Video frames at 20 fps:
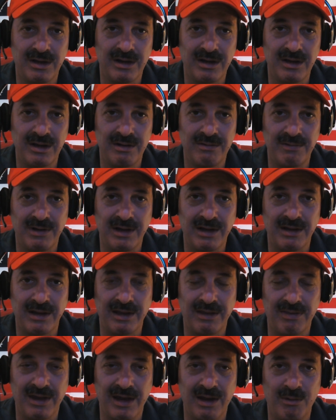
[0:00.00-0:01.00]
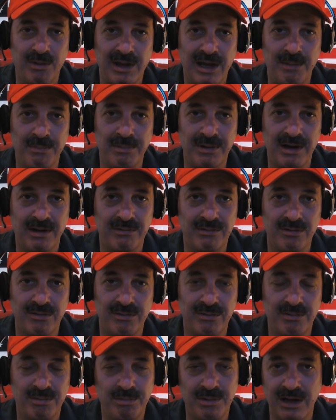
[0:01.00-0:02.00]
an event like that will happen after
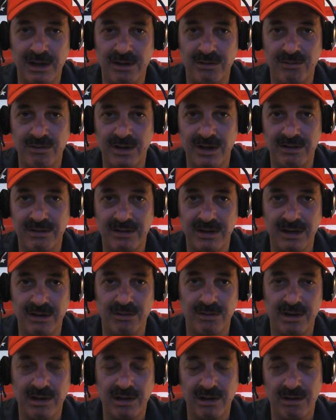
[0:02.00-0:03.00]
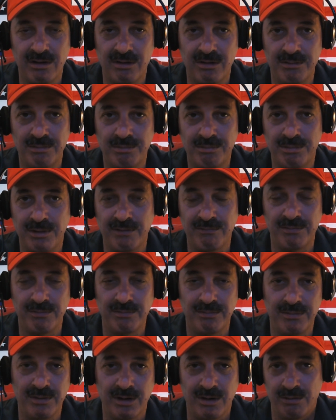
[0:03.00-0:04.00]
a pedestrian gets hit or killed,
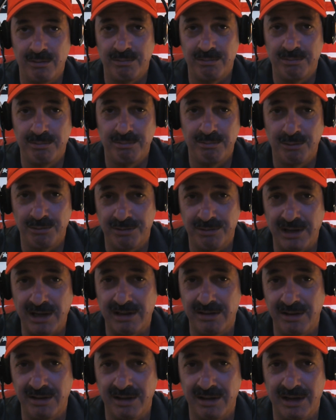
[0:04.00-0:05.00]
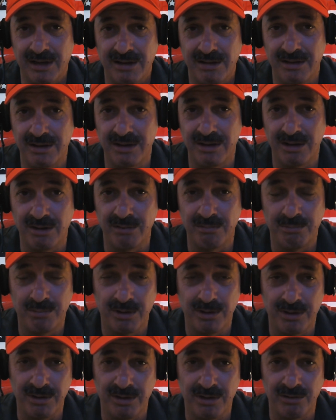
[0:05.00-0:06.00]
most likely like a
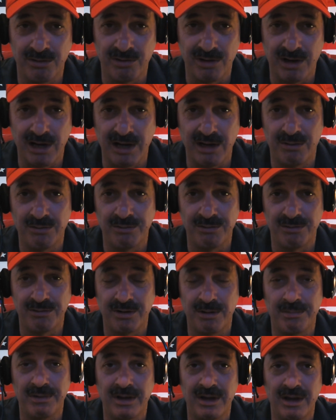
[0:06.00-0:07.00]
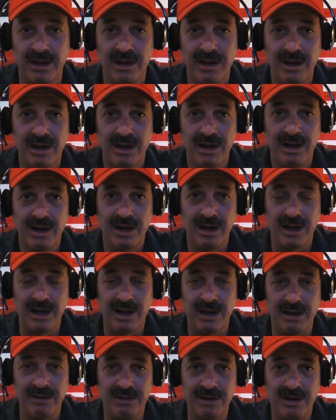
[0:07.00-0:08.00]
young child or something.
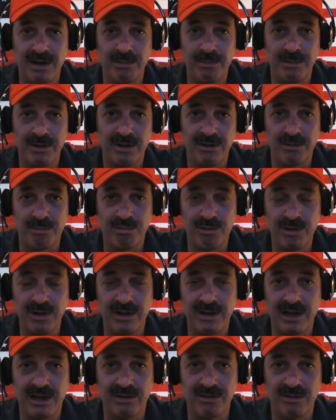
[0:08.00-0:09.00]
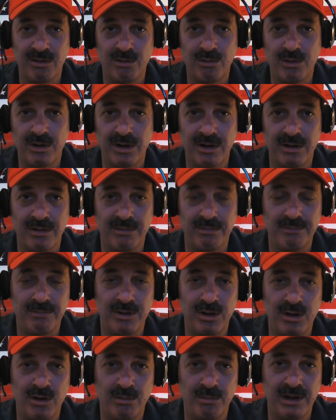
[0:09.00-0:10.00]
And they come in under the pretext, oh, we're going
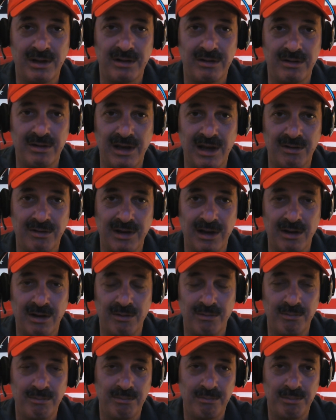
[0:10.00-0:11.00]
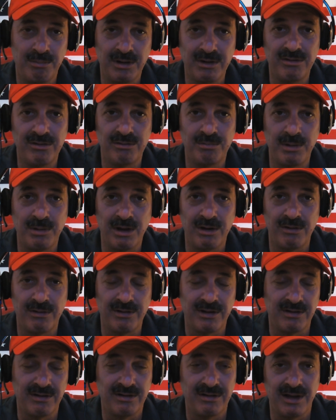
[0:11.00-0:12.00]
to, make the downtown business better.
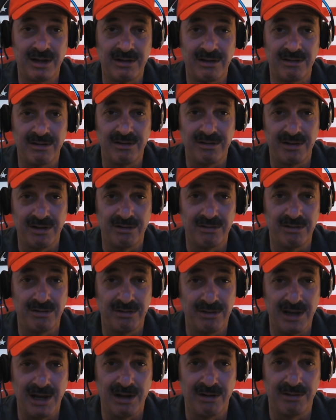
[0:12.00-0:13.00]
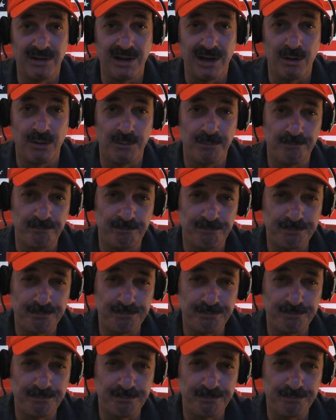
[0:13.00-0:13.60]
That's how they sell it to the downtown